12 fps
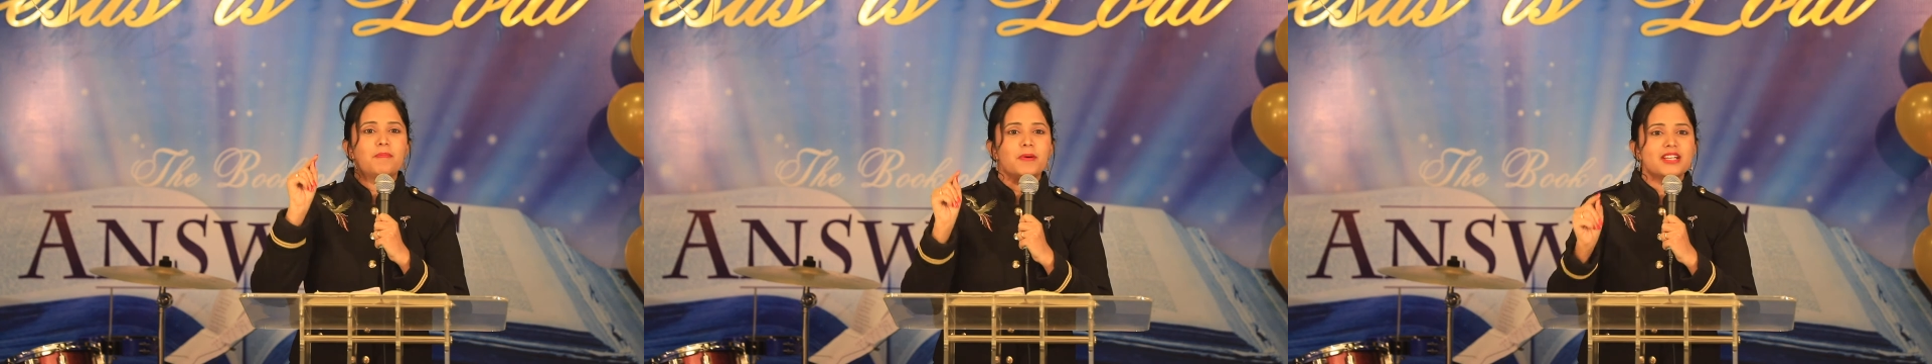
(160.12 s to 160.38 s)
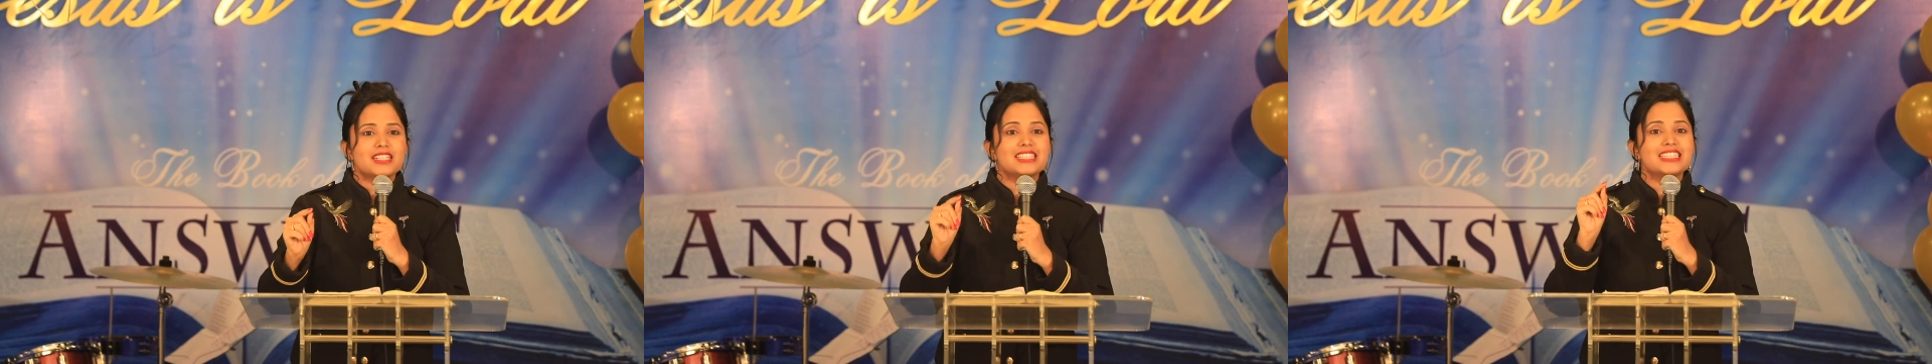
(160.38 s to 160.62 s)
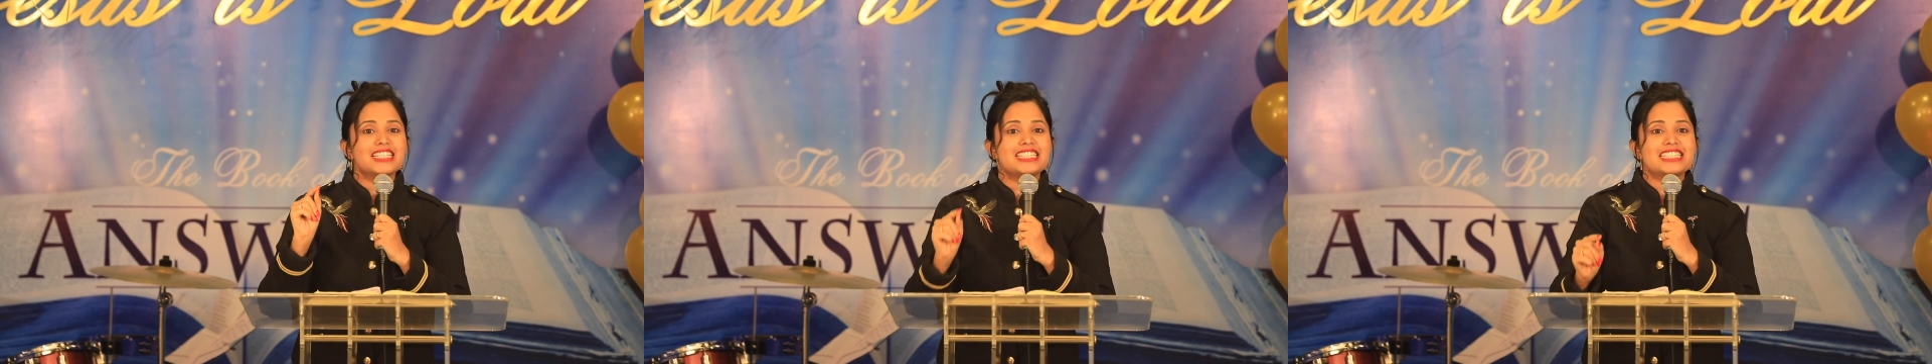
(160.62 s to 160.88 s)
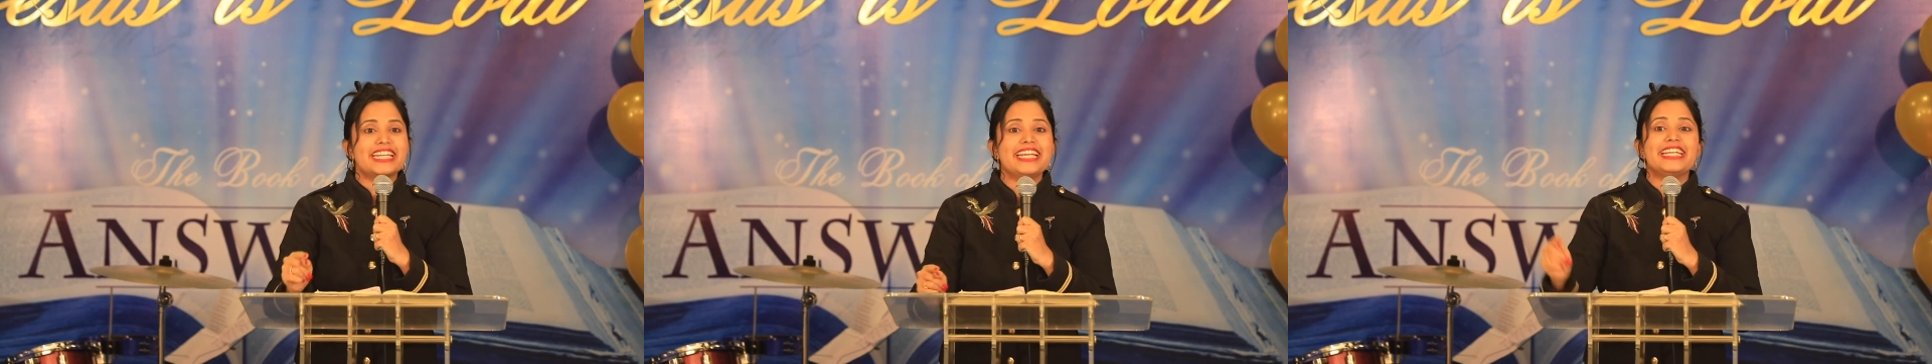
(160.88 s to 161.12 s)

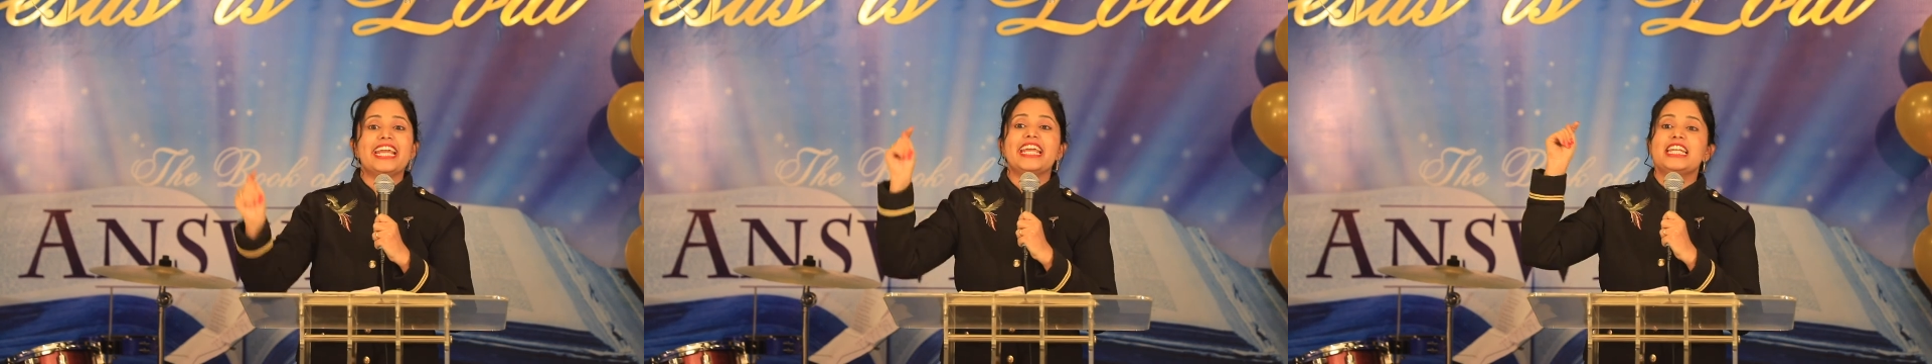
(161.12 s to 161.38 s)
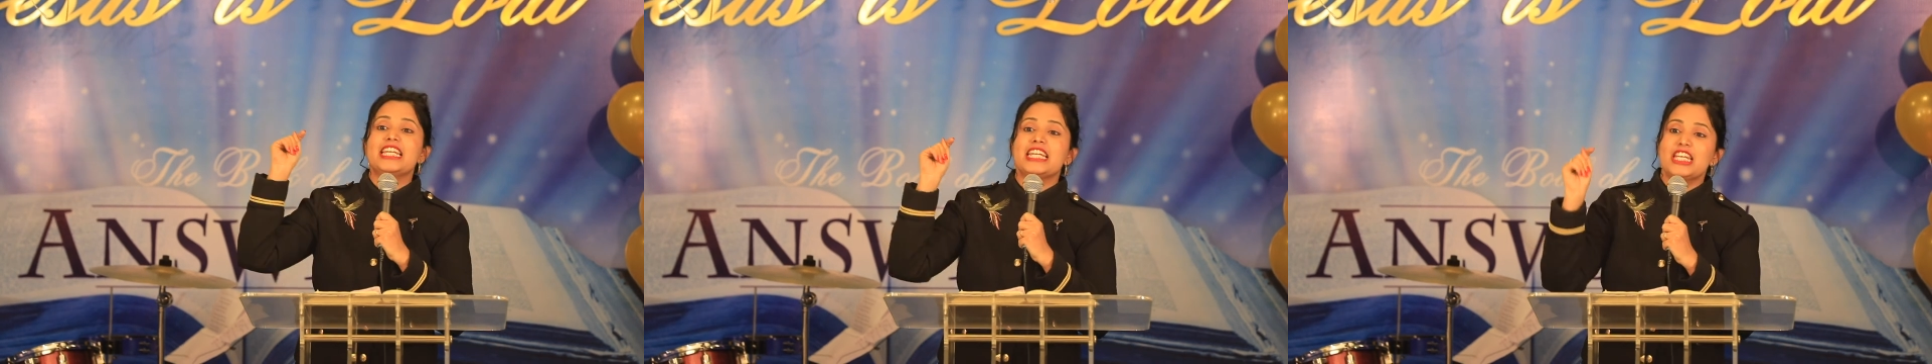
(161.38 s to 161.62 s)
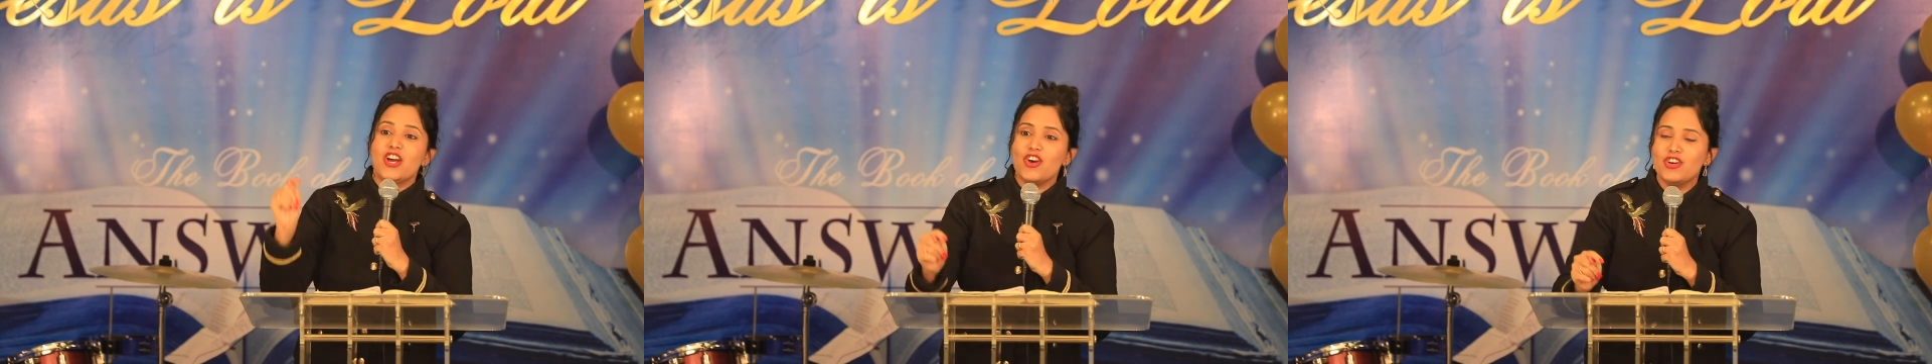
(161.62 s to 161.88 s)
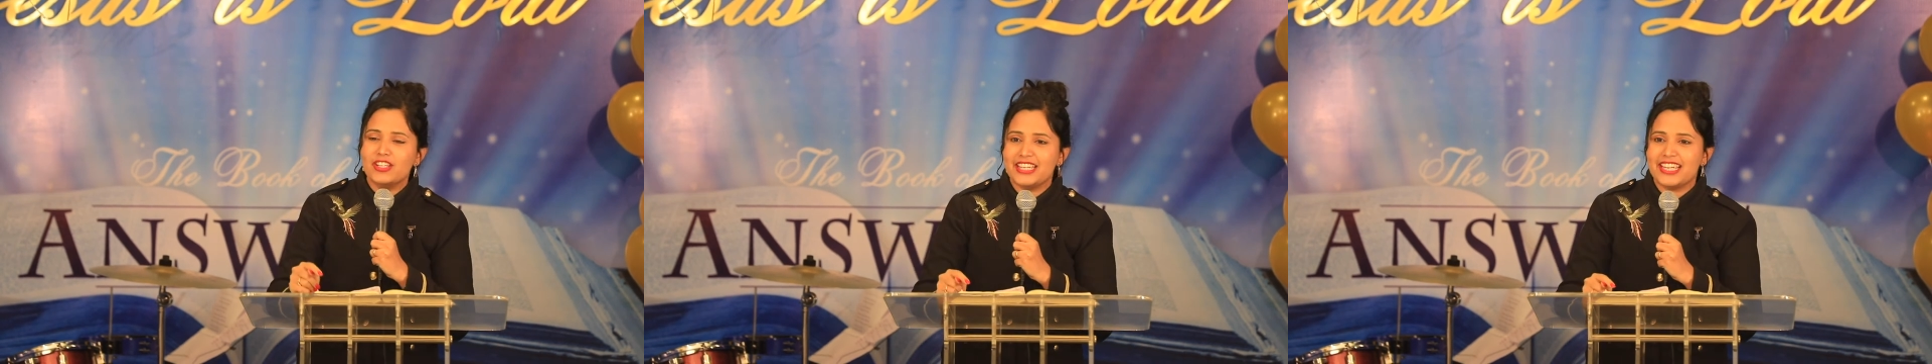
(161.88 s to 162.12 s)
persisting in
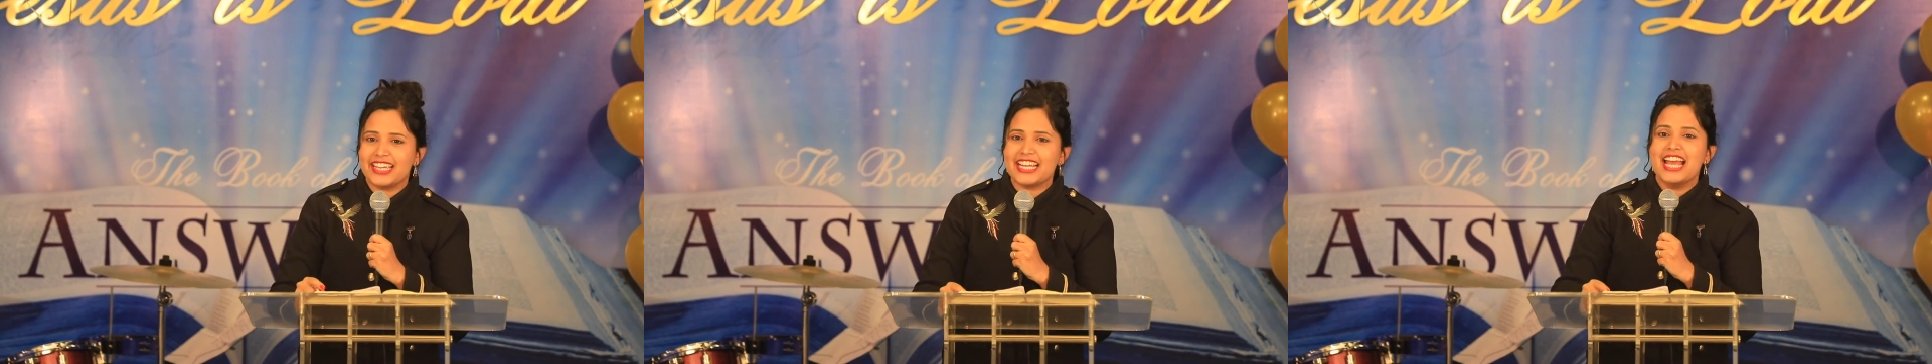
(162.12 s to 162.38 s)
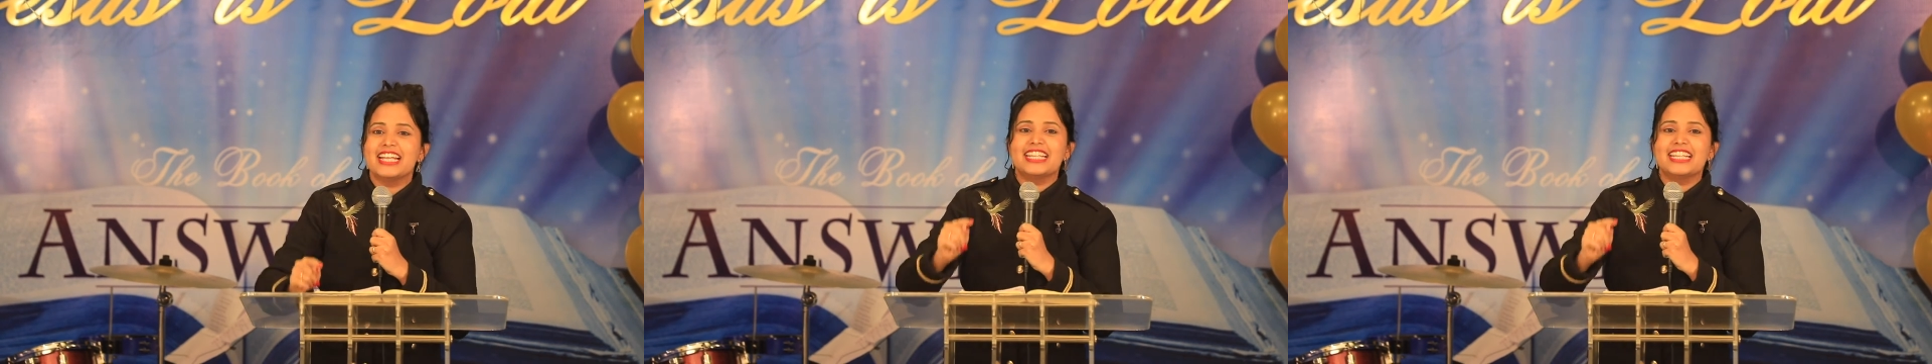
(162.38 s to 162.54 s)
knowing